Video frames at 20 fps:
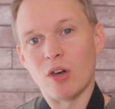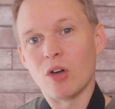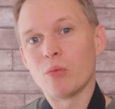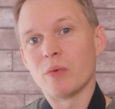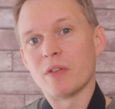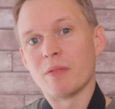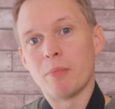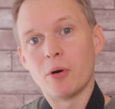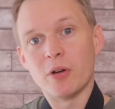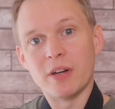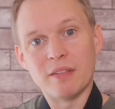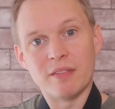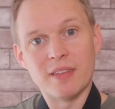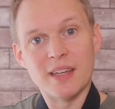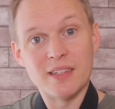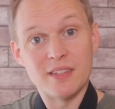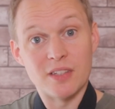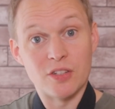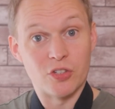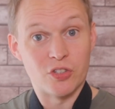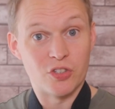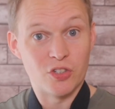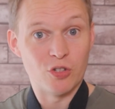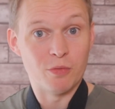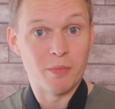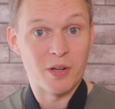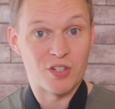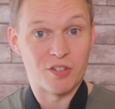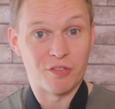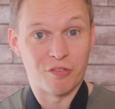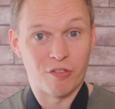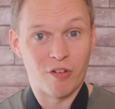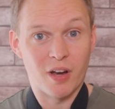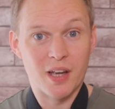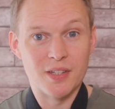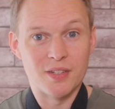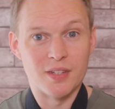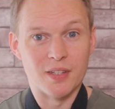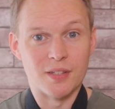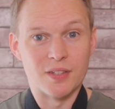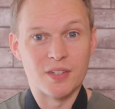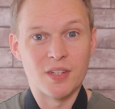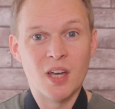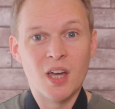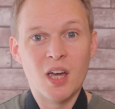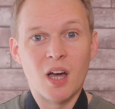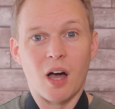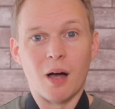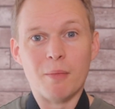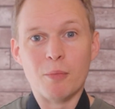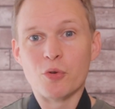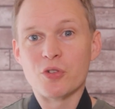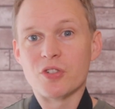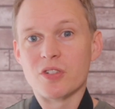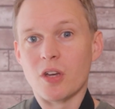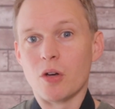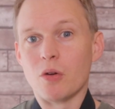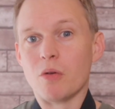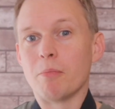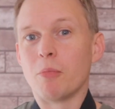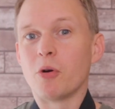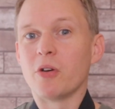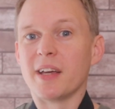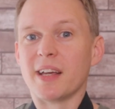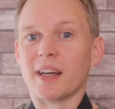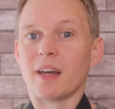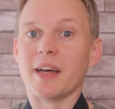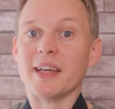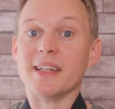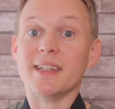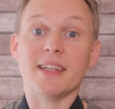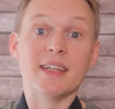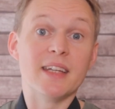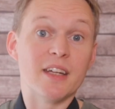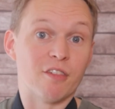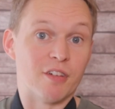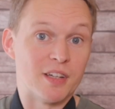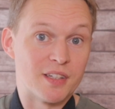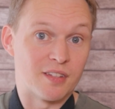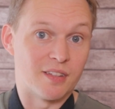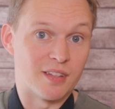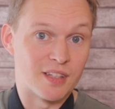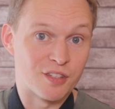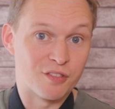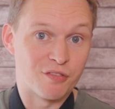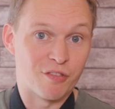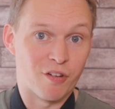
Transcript: along with putting things into 2-measure phrases, I'm also putting an idea into this